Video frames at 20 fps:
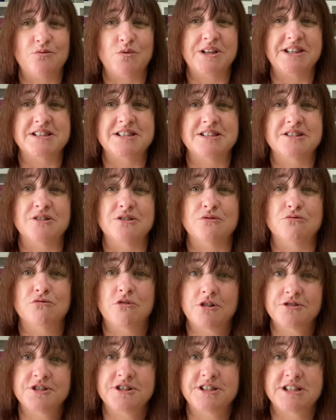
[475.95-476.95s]
went to
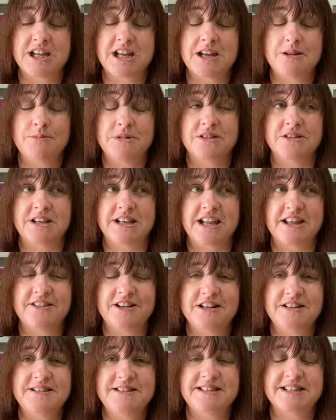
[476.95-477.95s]
Rotterdam in the
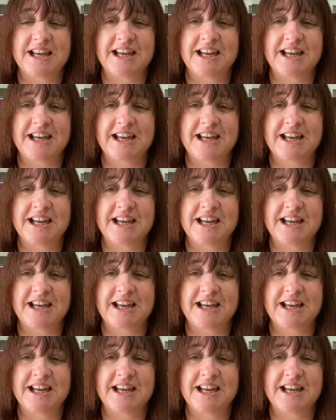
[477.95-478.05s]
Netherlands,